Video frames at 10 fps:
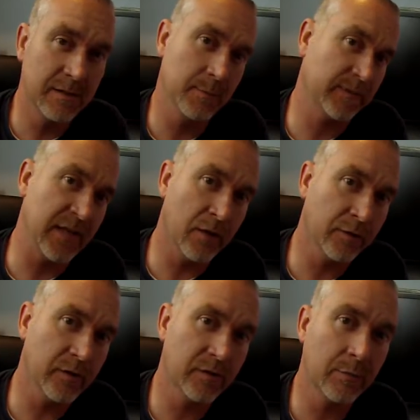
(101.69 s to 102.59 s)

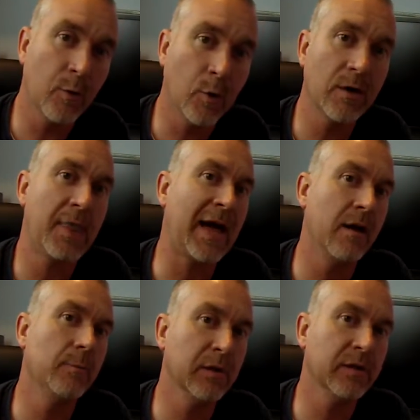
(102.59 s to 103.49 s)
themselves support that
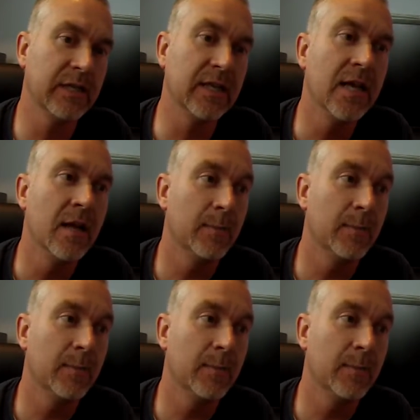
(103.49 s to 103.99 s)
ability,